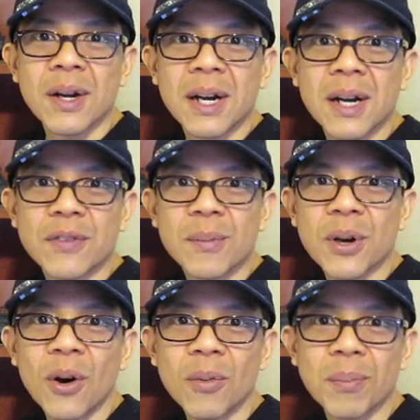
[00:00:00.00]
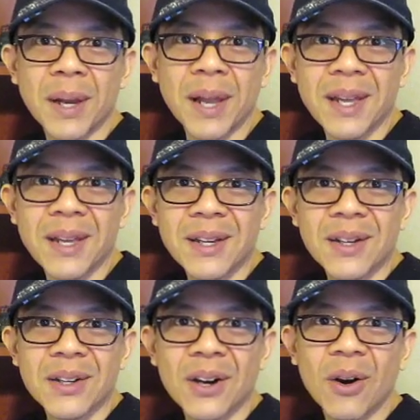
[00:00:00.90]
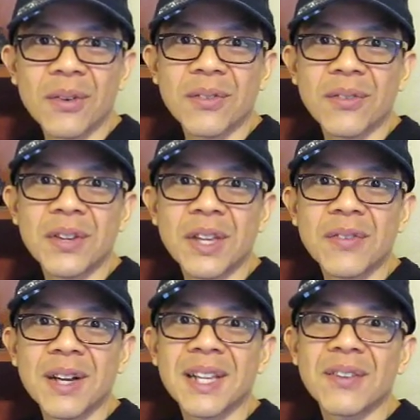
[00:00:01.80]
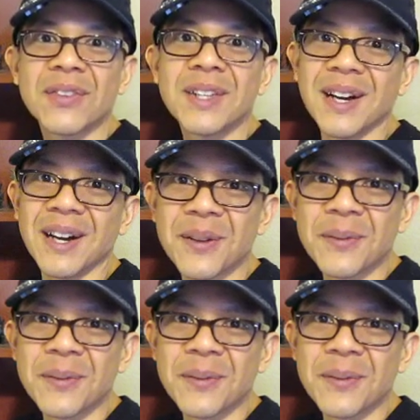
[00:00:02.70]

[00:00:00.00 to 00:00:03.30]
uh, from Coldplay called Viva La Vida.